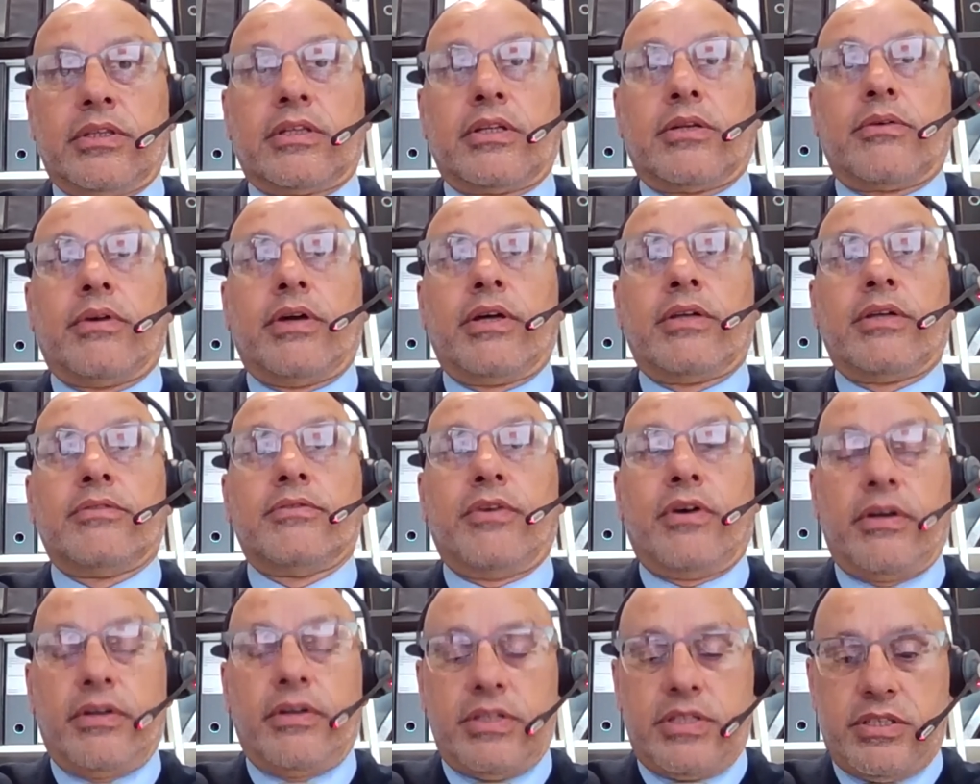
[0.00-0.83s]

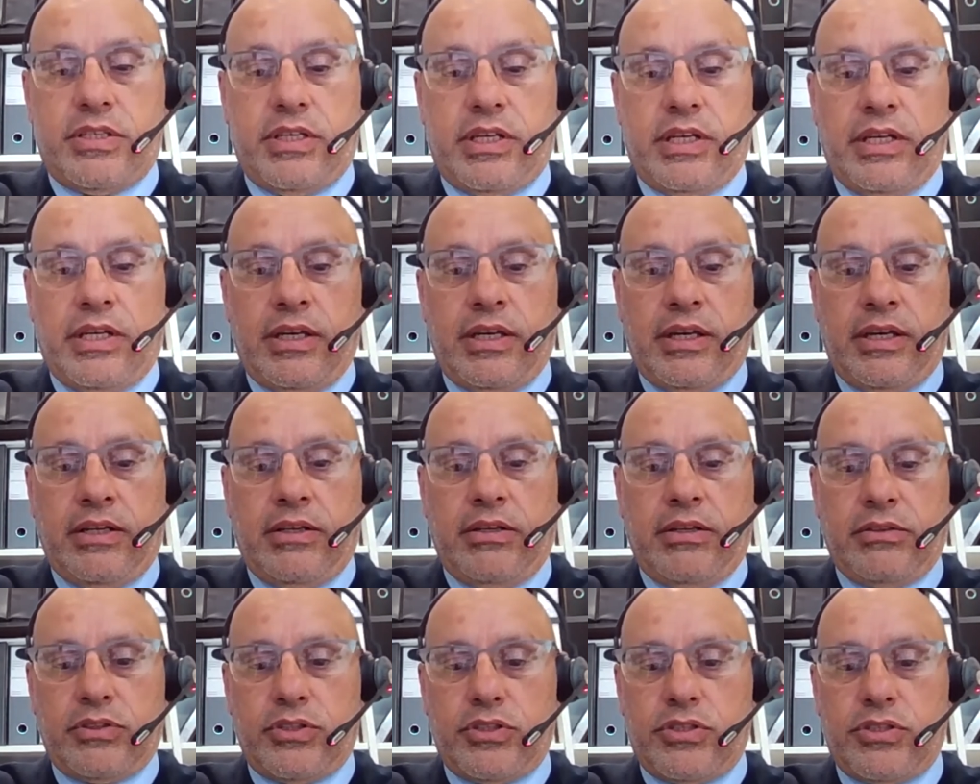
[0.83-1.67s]
coronavirus, and
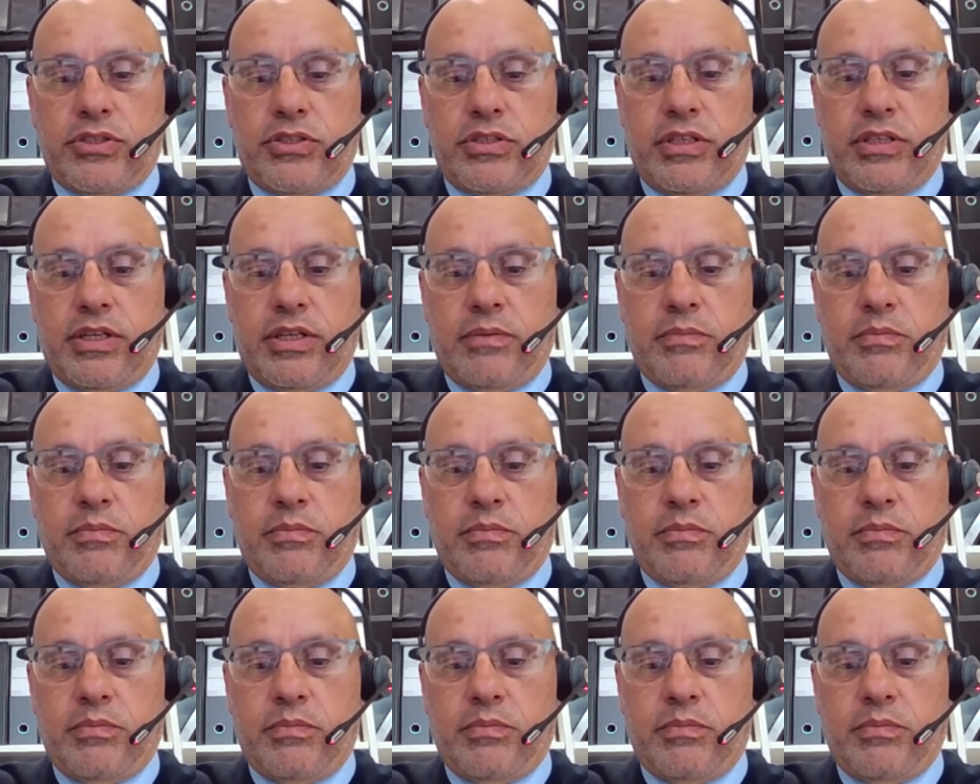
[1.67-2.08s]
I'll just